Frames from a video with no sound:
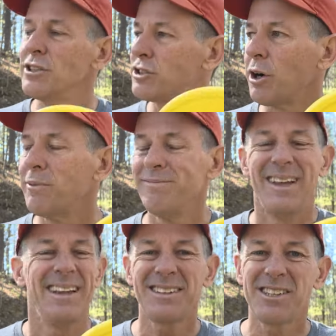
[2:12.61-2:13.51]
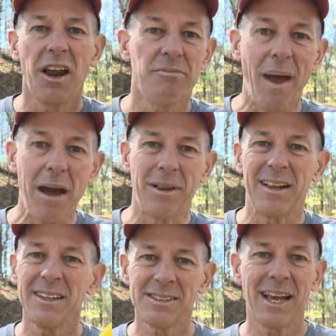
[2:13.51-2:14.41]
So that's enough
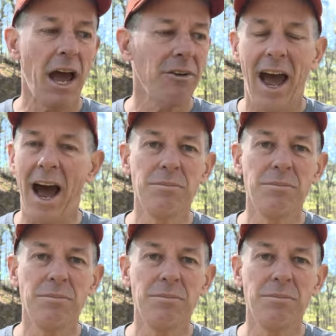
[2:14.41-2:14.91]
babbling, let's get out.